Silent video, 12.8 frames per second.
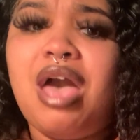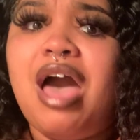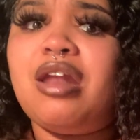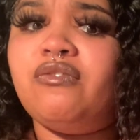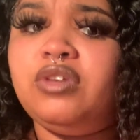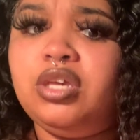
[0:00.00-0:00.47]

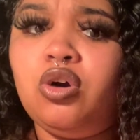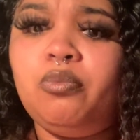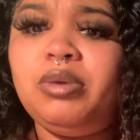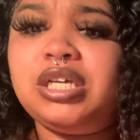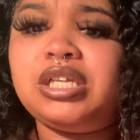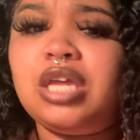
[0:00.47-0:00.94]
out of guilt
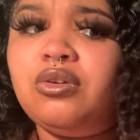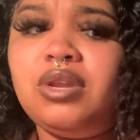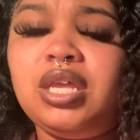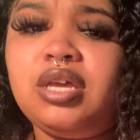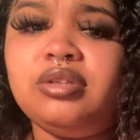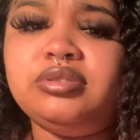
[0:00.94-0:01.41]
because they know
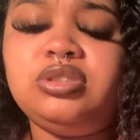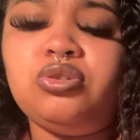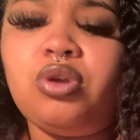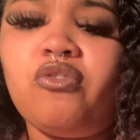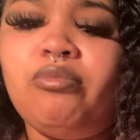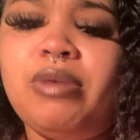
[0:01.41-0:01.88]
they couldn't steal
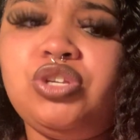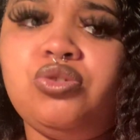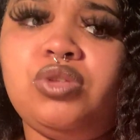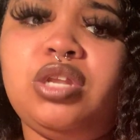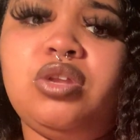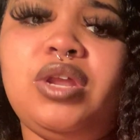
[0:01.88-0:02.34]
your information
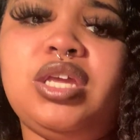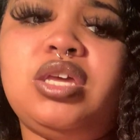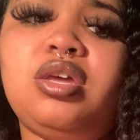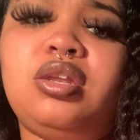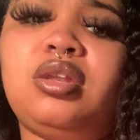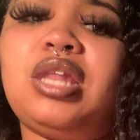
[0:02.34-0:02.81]
or they know they
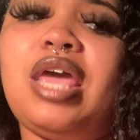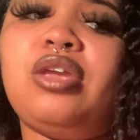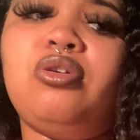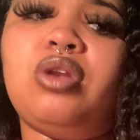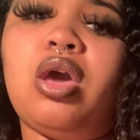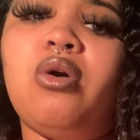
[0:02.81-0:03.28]
couldn't, like,
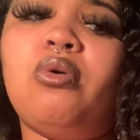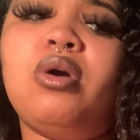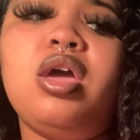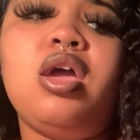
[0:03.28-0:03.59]
you know,